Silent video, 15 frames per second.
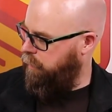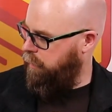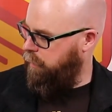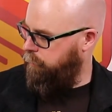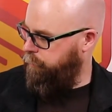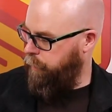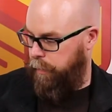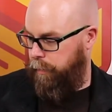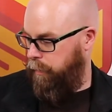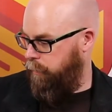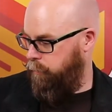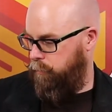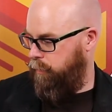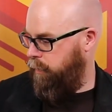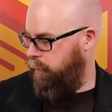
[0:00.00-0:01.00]
But
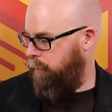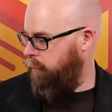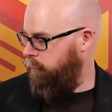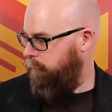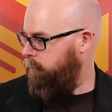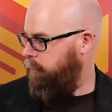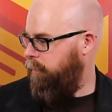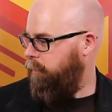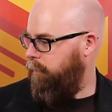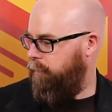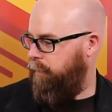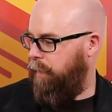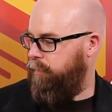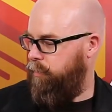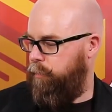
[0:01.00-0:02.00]
it, you know,
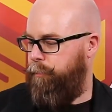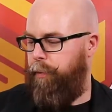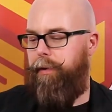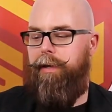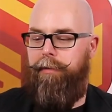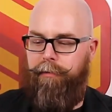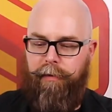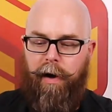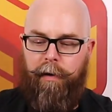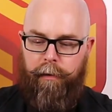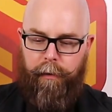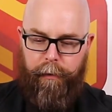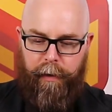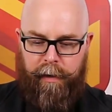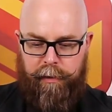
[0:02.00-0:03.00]
that's a pretty fun
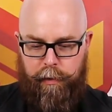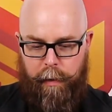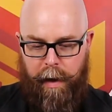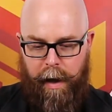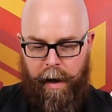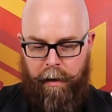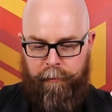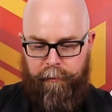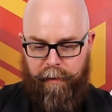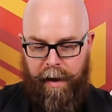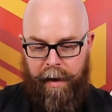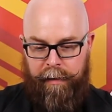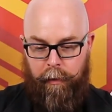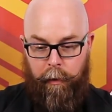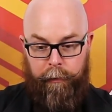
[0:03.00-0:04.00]
thing to have.
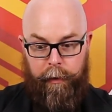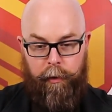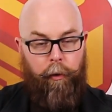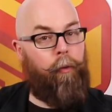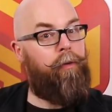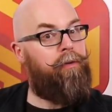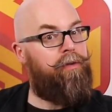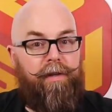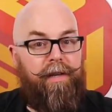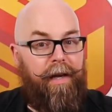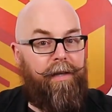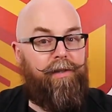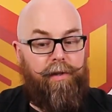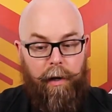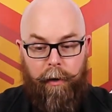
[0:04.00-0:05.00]
And on the current
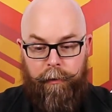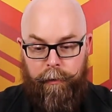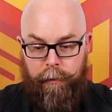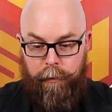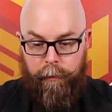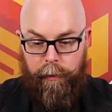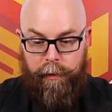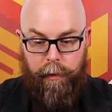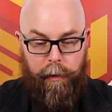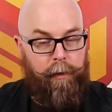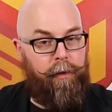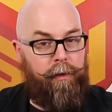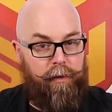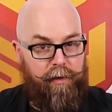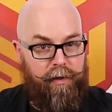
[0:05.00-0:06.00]
Kickstarter, you
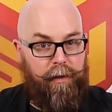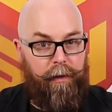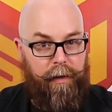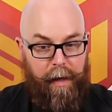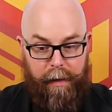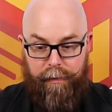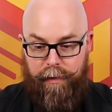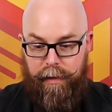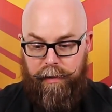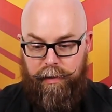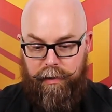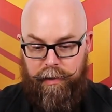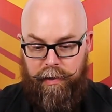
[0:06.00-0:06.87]
can still get this.